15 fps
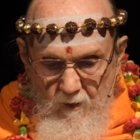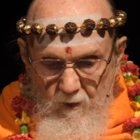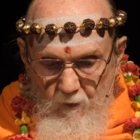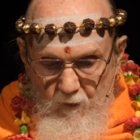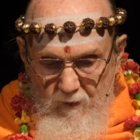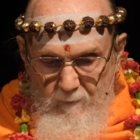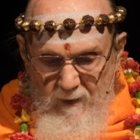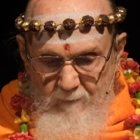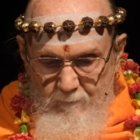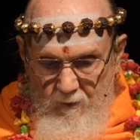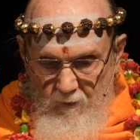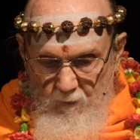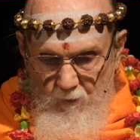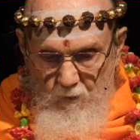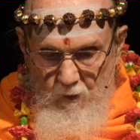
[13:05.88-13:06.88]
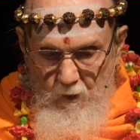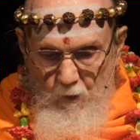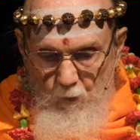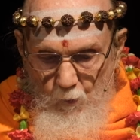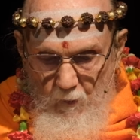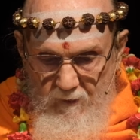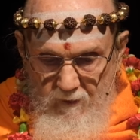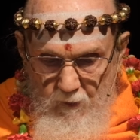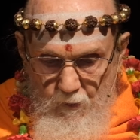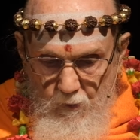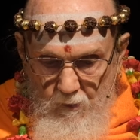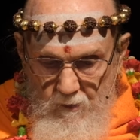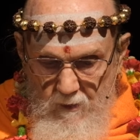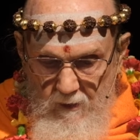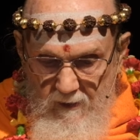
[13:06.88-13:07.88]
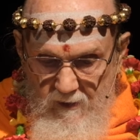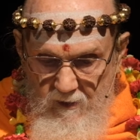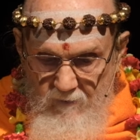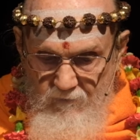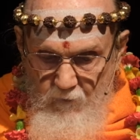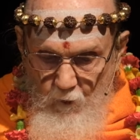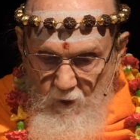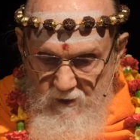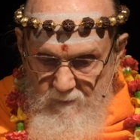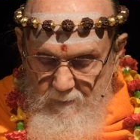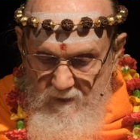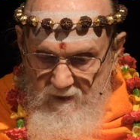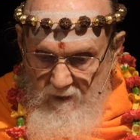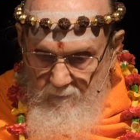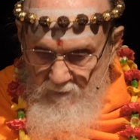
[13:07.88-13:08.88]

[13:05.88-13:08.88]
Remember, when the kundalini force becomes